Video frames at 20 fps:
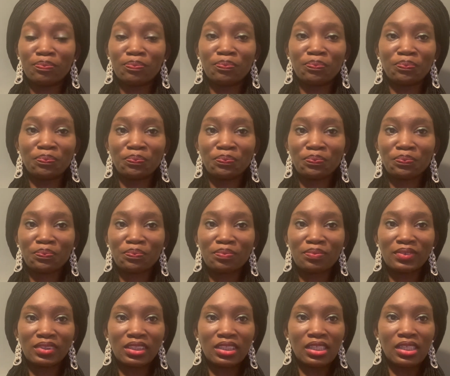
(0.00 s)

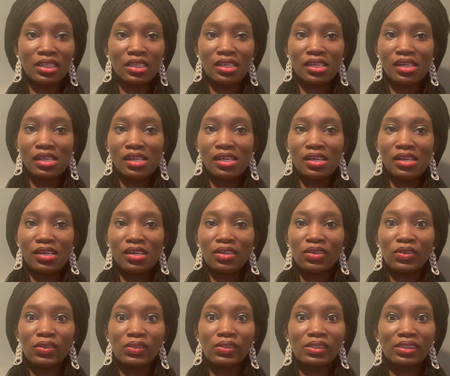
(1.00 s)

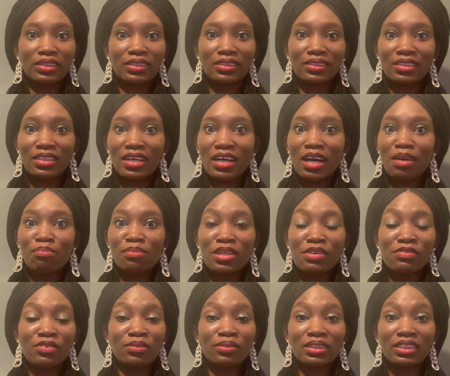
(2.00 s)
Because I'm
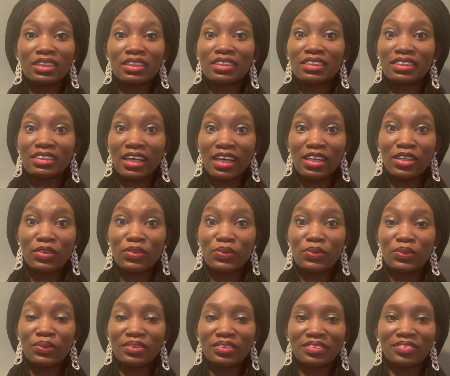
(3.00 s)
living with a
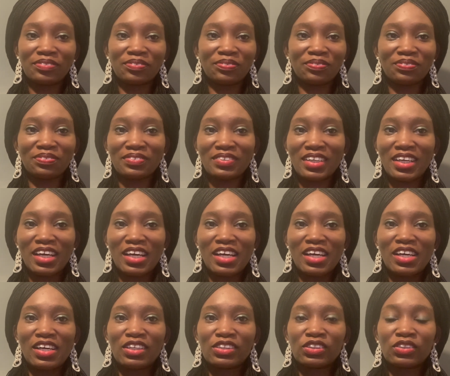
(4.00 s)
cycle.
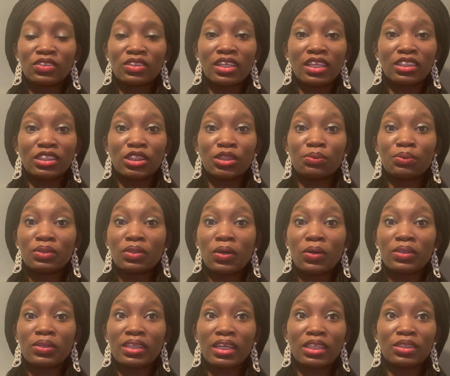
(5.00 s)
So that she will
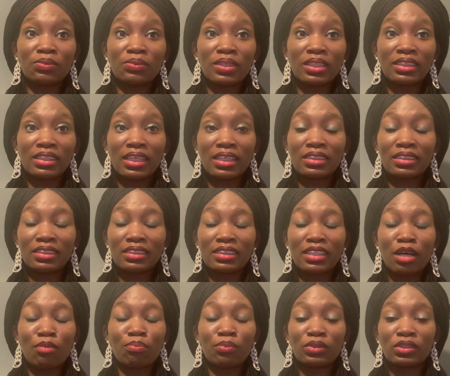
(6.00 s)
not graduate and
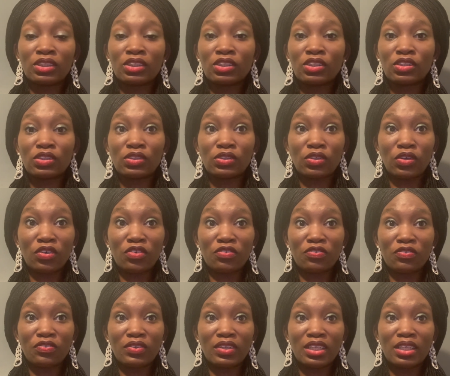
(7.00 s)
start putting
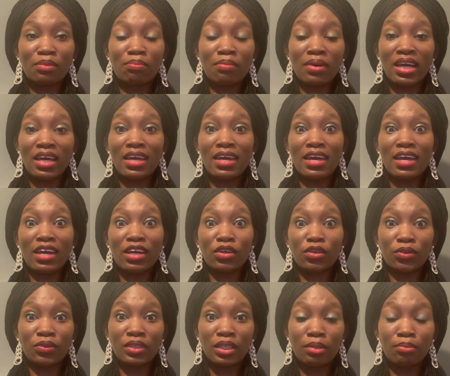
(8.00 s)
stuff in my hair
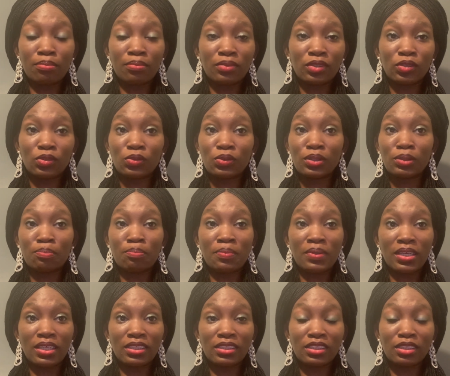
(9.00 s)
cream,
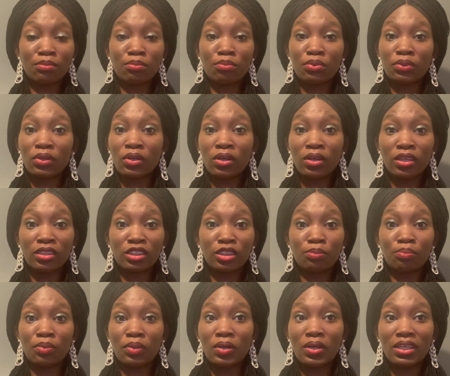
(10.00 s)
toothpaste, brush,
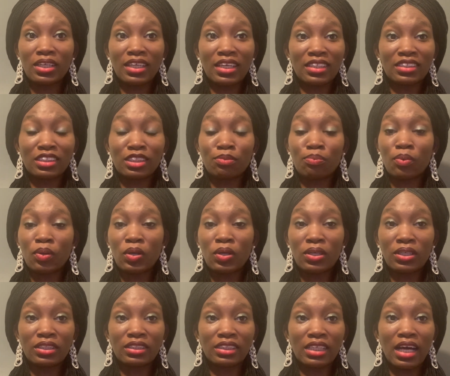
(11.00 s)
bucket,
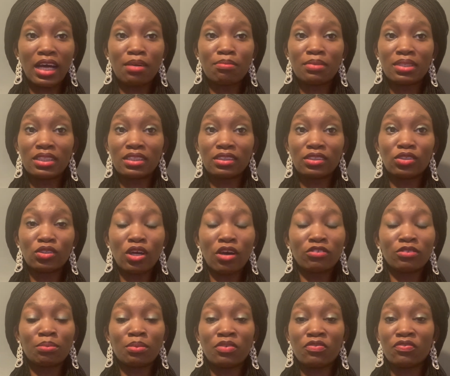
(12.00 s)
sponge. I mean, you have
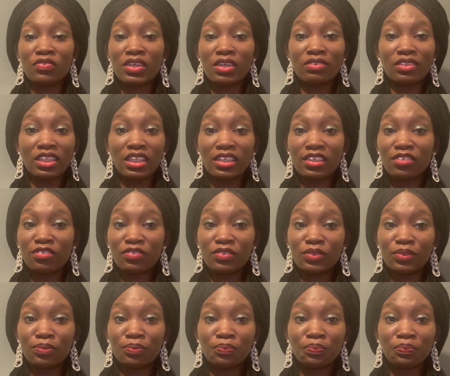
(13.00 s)
to be very
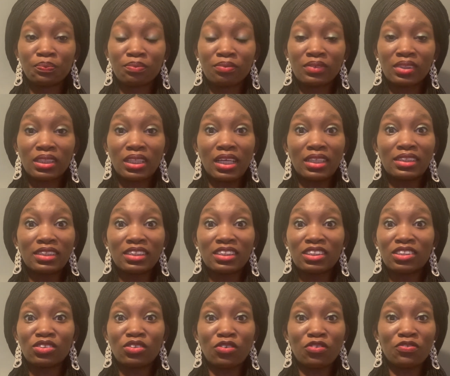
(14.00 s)
careful. Like, this
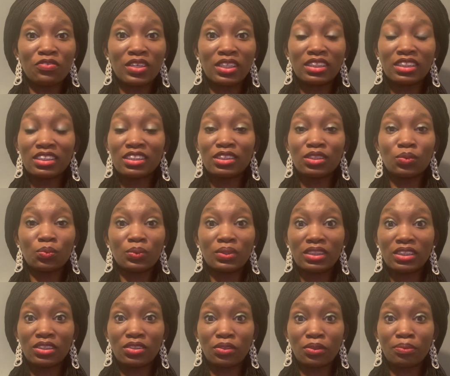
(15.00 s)
is not fear. This is
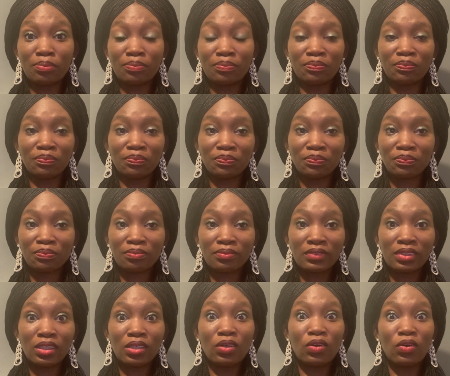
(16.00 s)
wisdom.
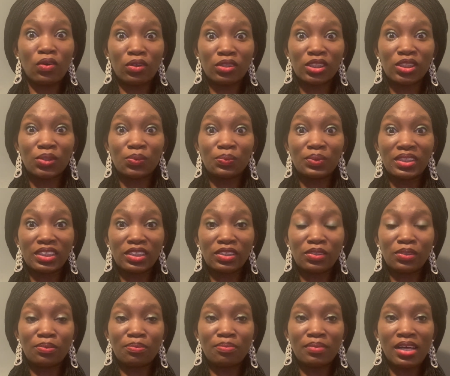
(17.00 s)
God's
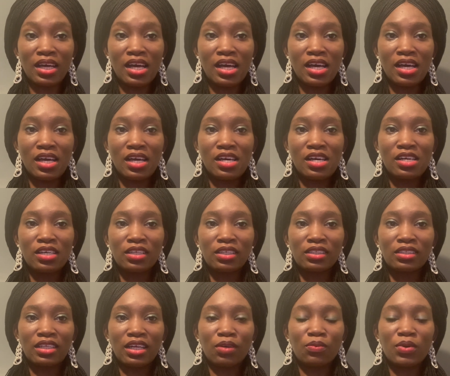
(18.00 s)
wisdom.
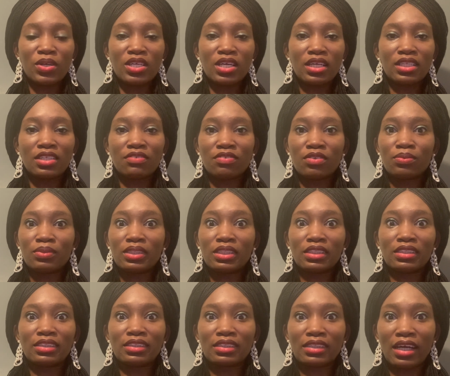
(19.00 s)
Like, when you are living with
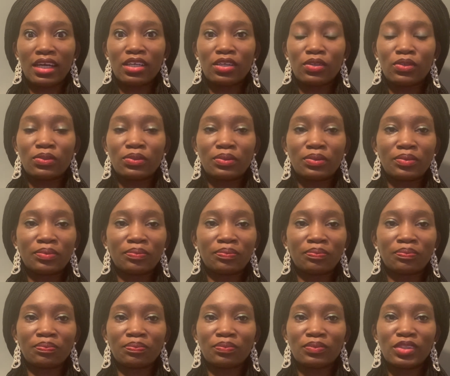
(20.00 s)
a cycle,
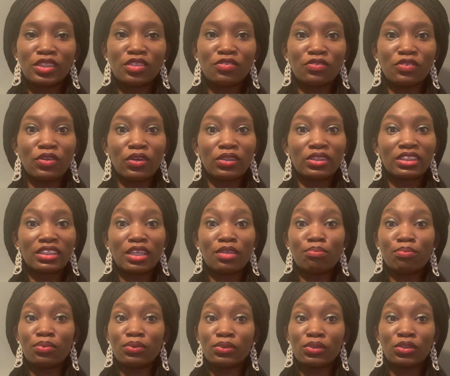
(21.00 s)
you've got a
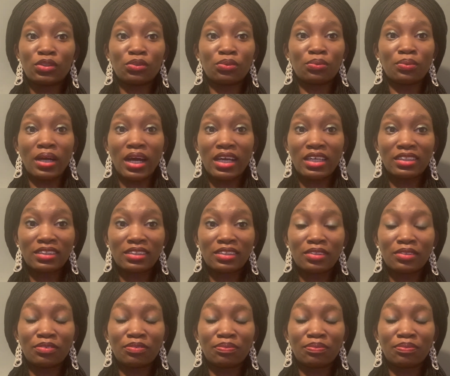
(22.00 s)
book to write.